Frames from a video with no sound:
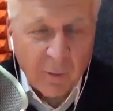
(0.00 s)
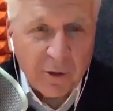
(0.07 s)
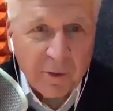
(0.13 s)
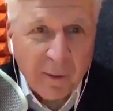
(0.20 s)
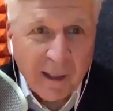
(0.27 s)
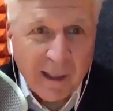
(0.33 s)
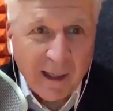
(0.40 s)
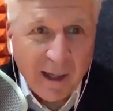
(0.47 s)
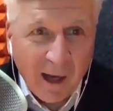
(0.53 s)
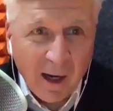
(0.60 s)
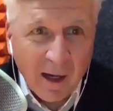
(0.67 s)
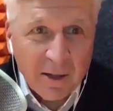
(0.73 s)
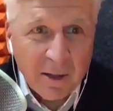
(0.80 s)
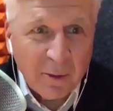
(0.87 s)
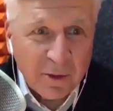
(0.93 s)
was
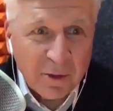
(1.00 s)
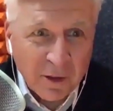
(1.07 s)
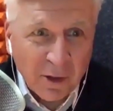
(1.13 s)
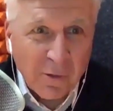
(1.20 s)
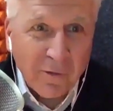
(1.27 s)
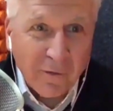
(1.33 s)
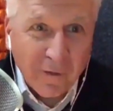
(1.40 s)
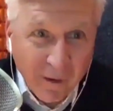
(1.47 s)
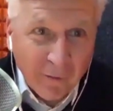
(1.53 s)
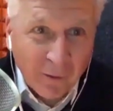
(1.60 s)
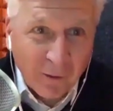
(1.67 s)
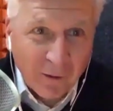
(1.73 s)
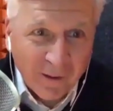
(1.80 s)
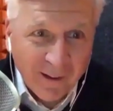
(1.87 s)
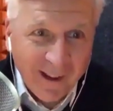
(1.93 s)
because it was so
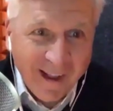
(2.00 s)
fearful.